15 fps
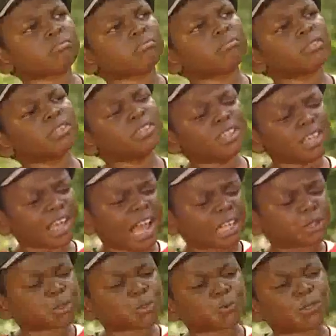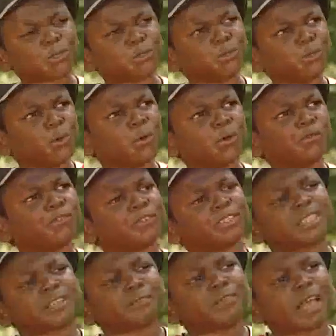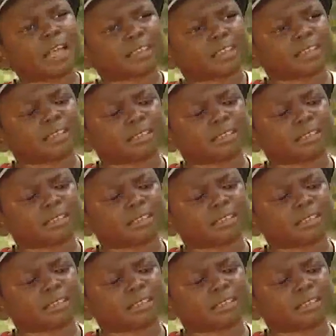Nne, I just want to know if you received that thing.